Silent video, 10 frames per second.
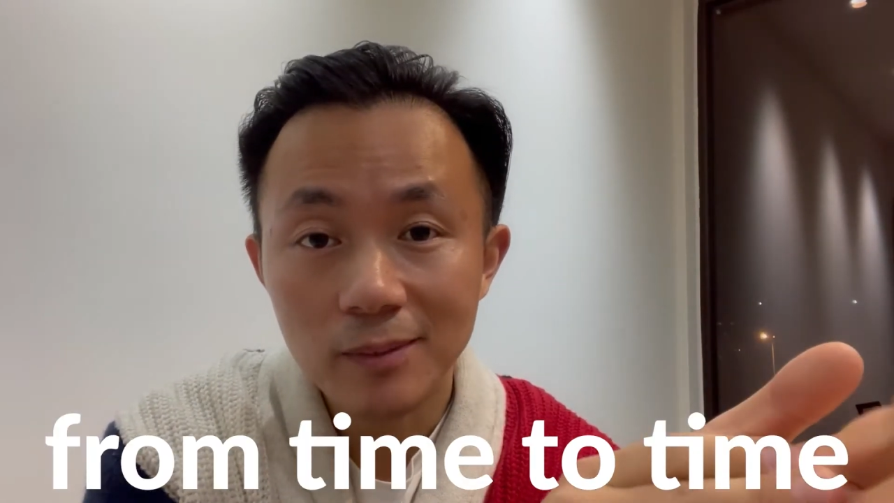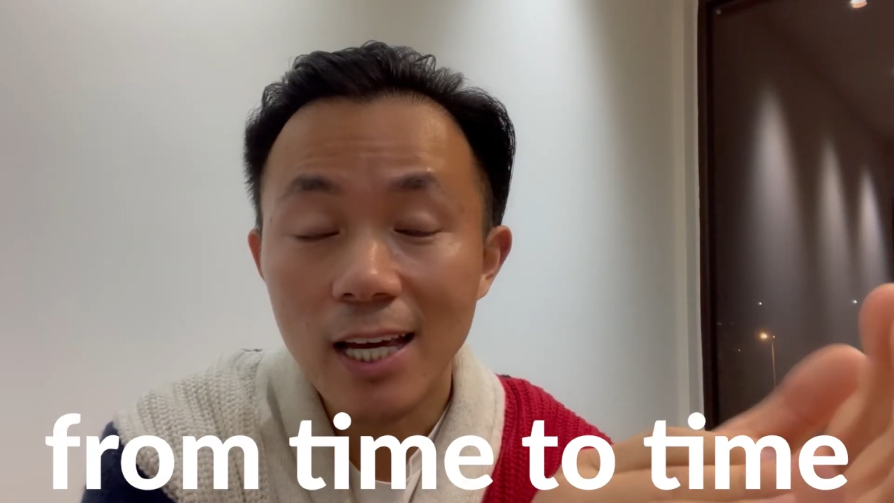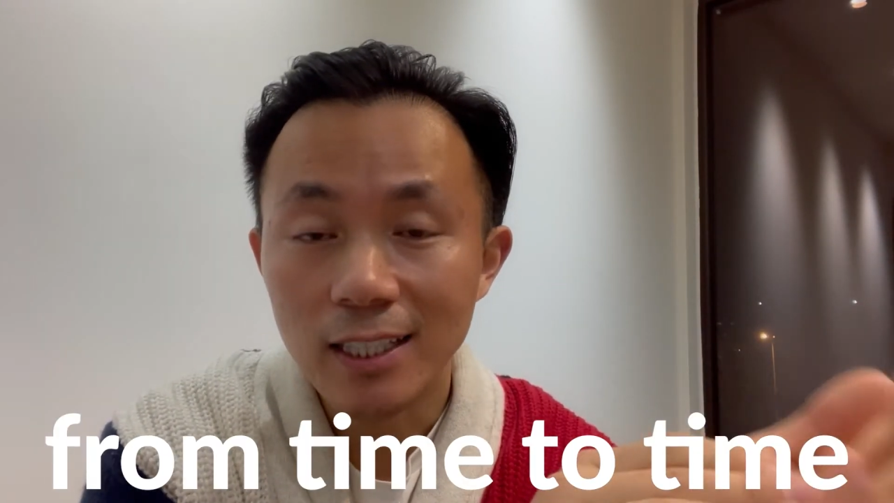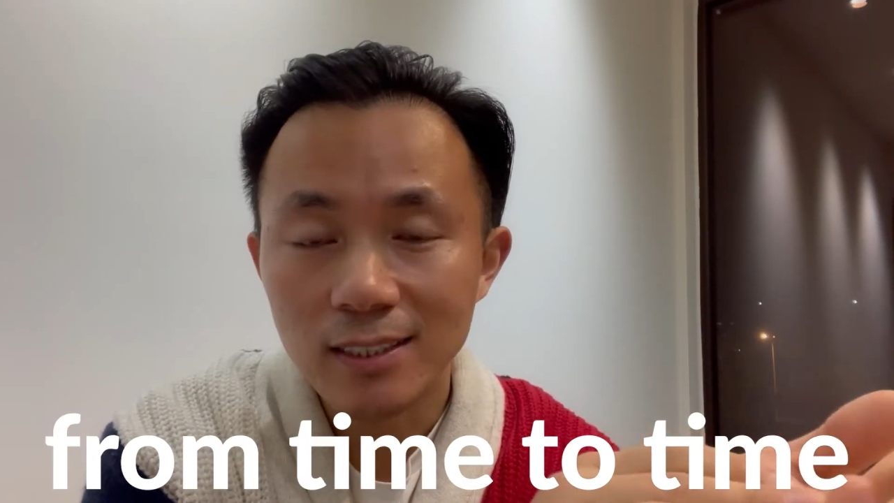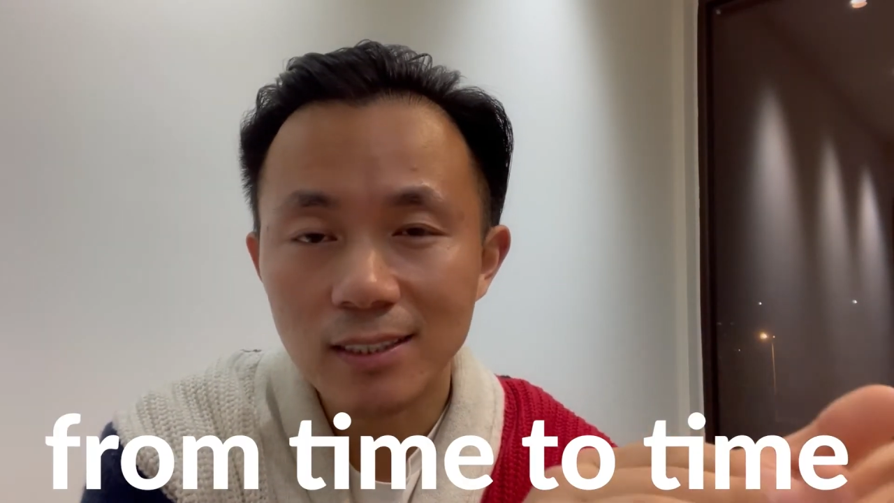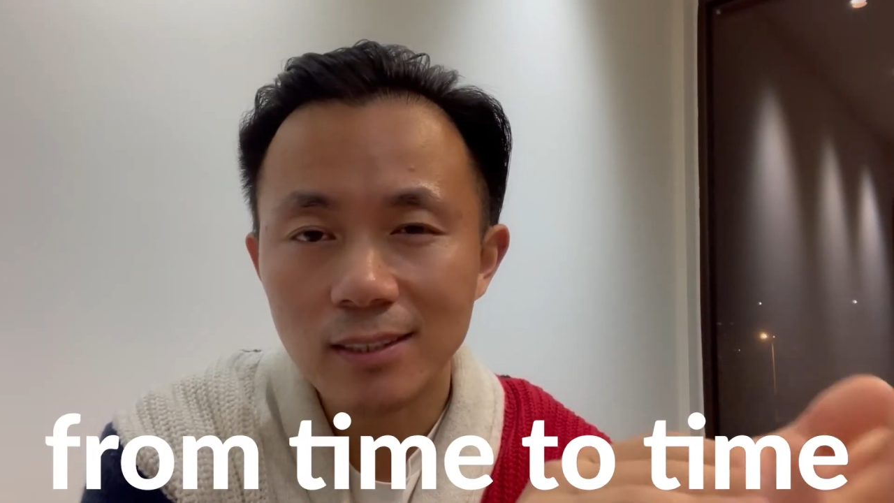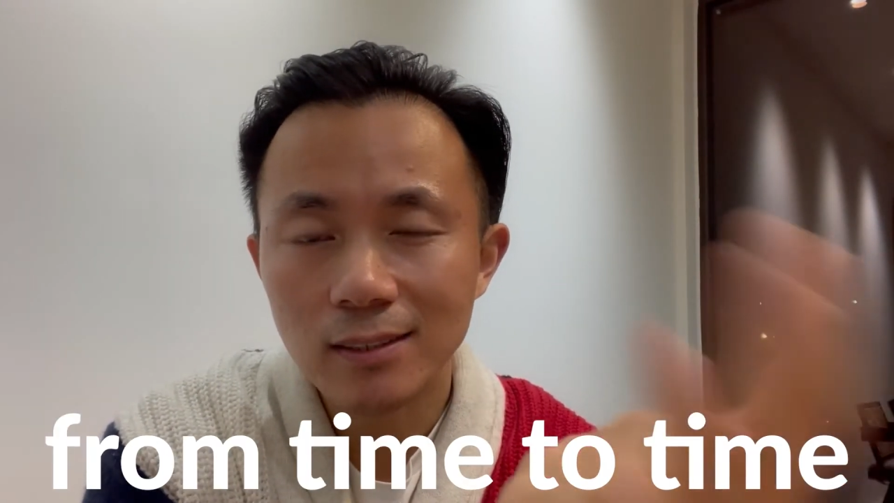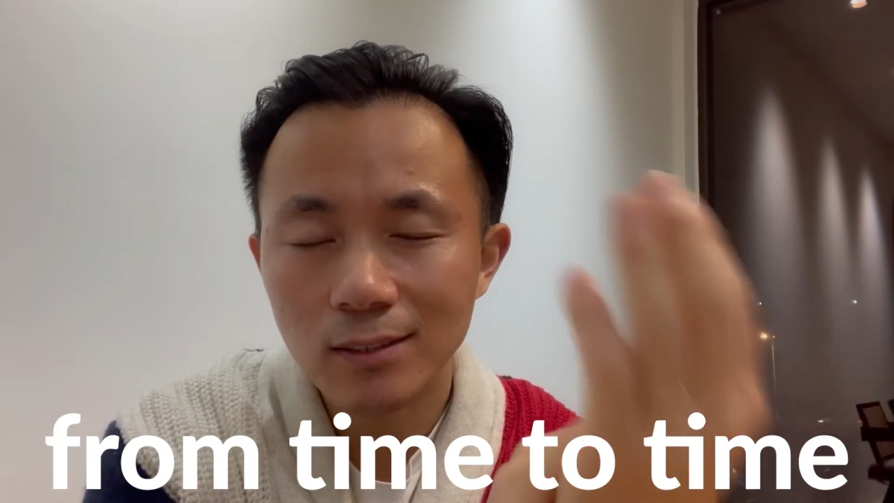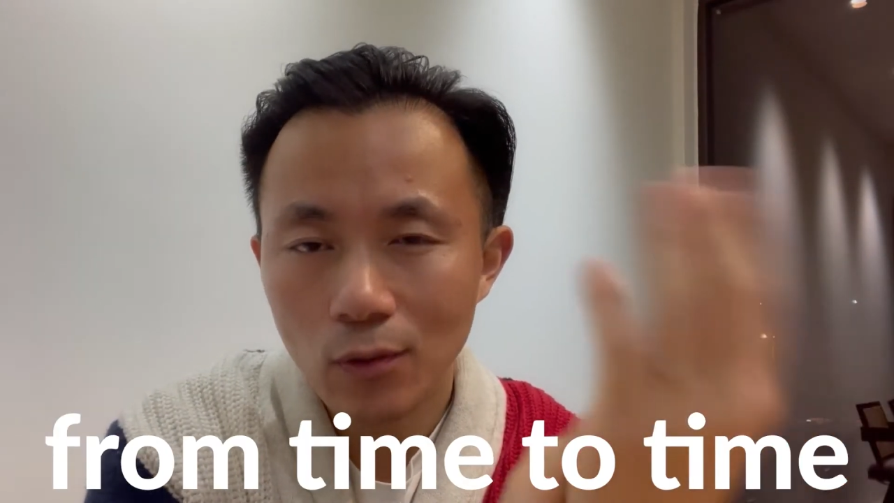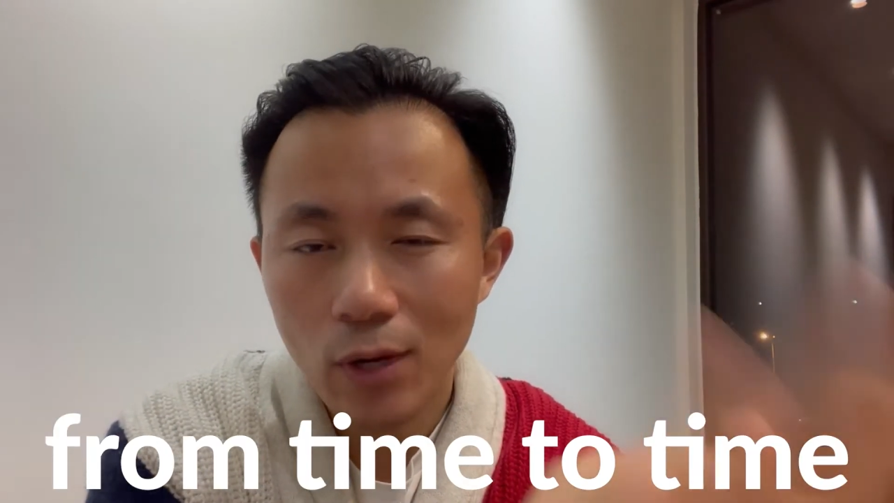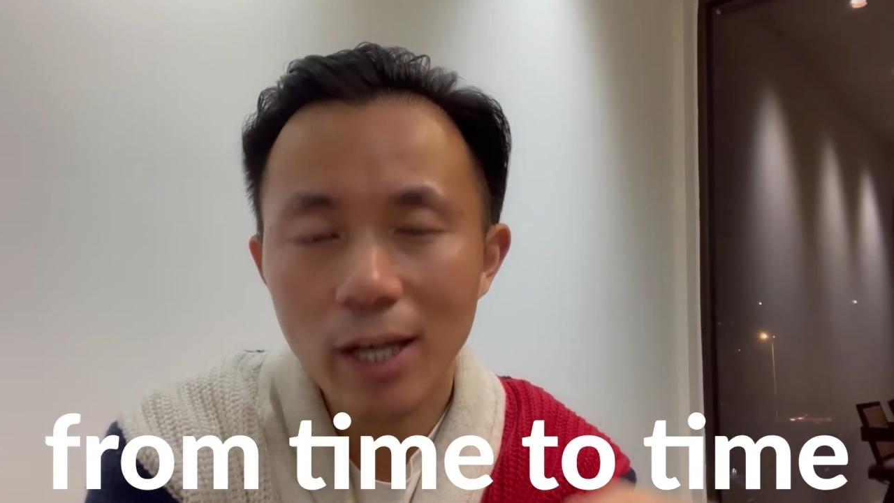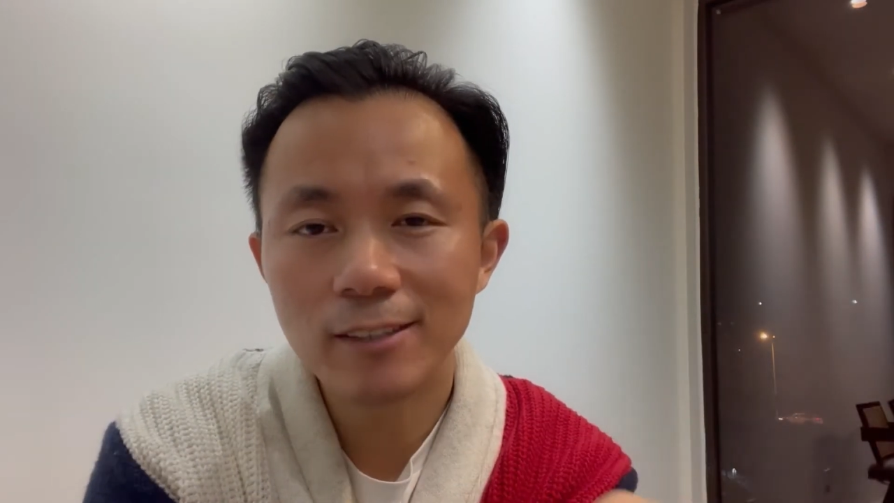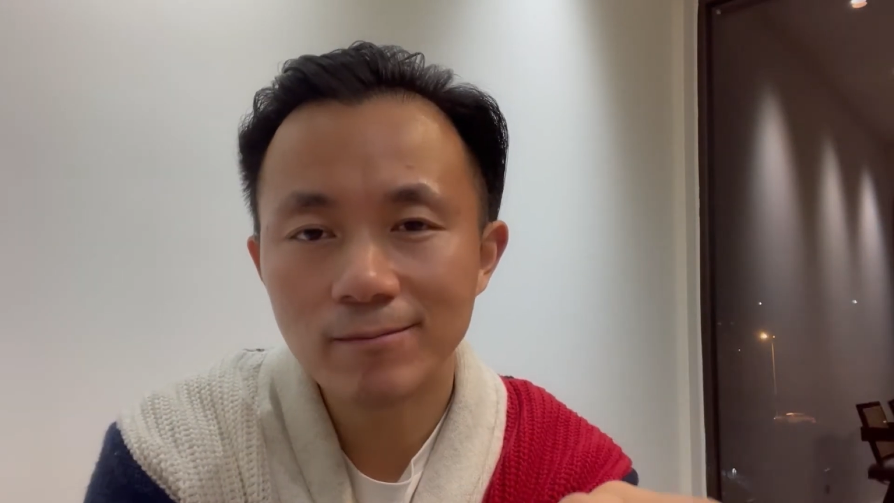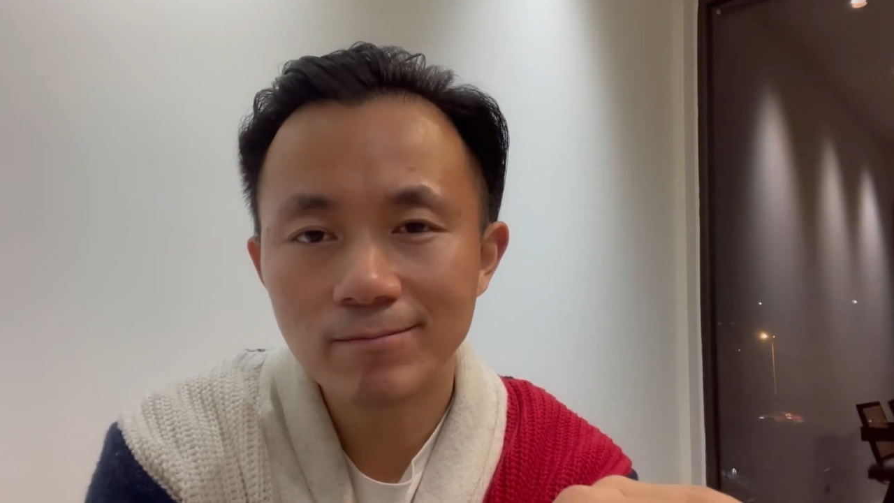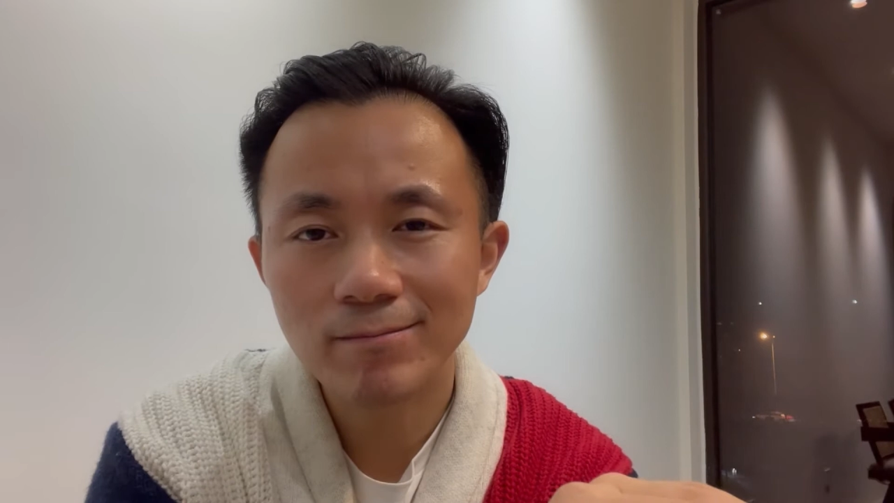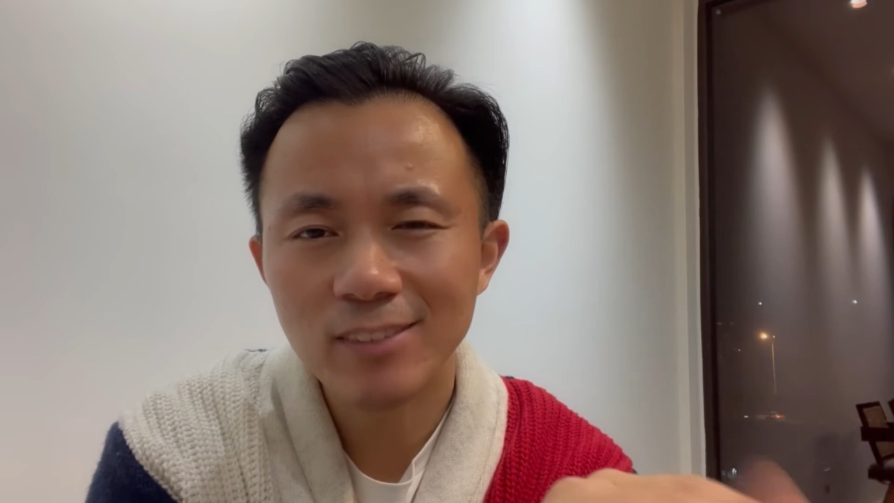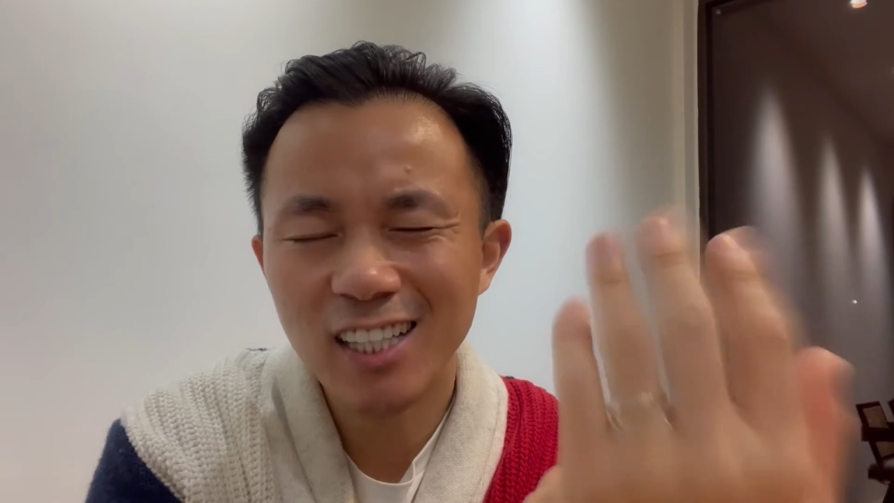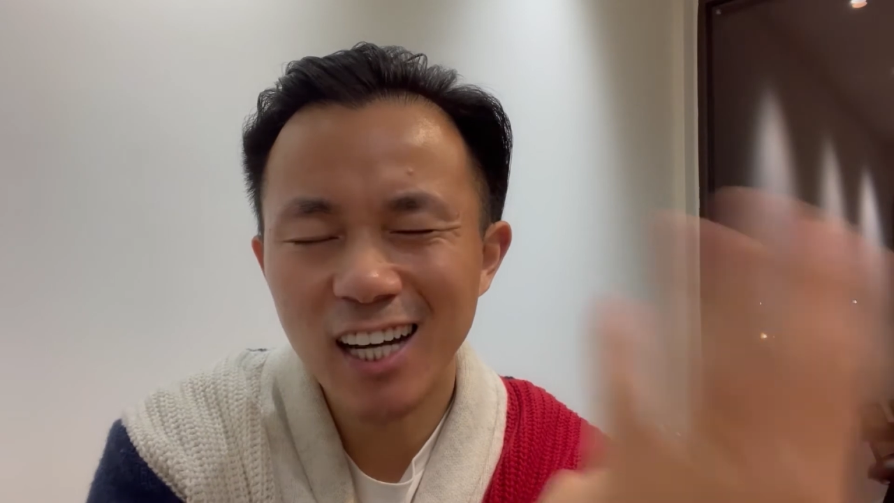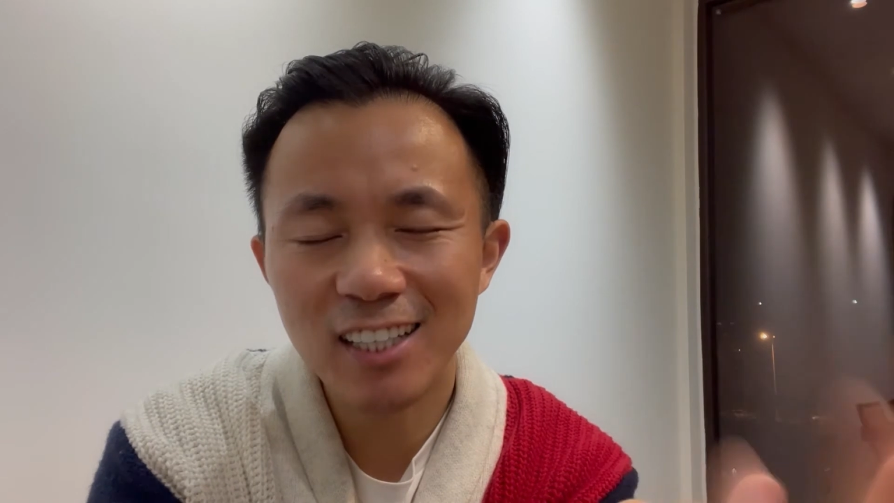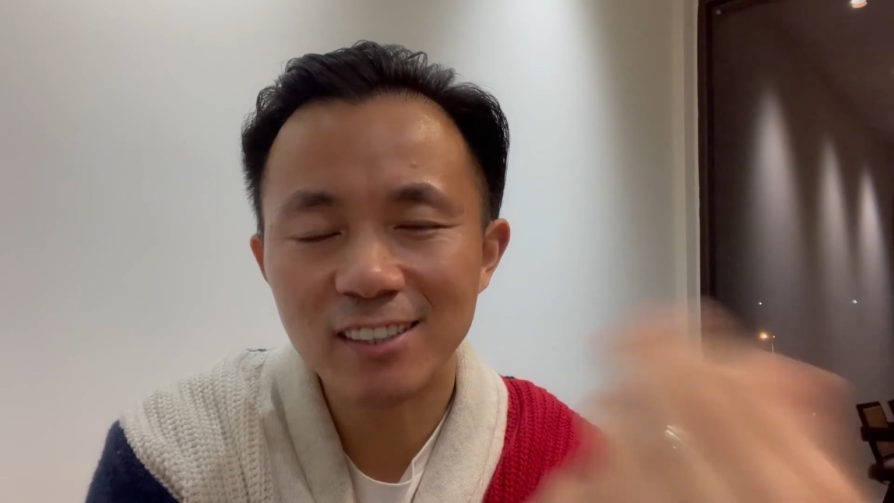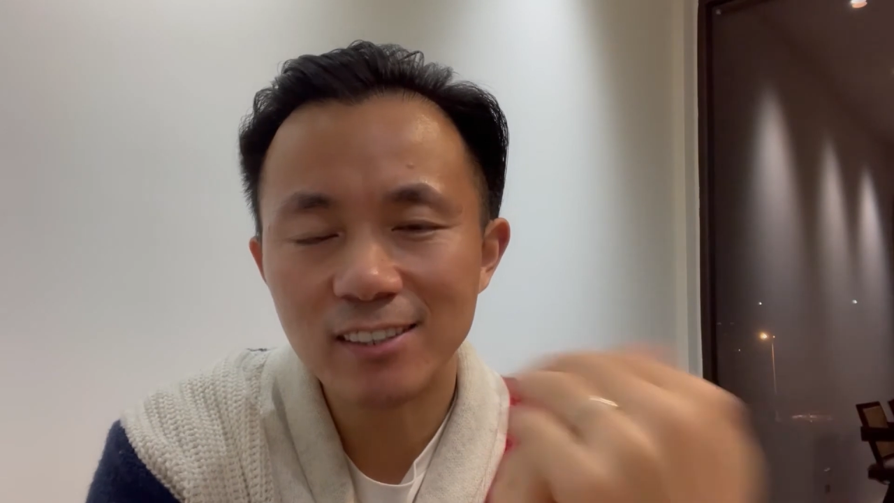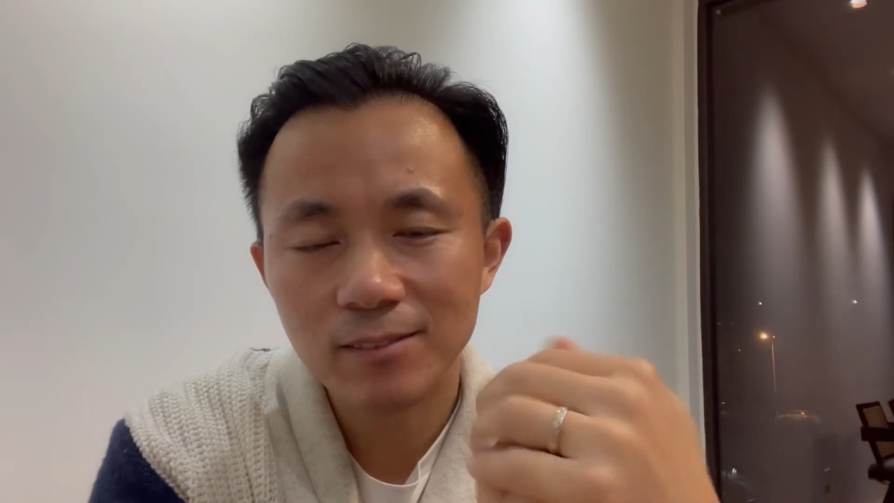Yes, you're right. You got it.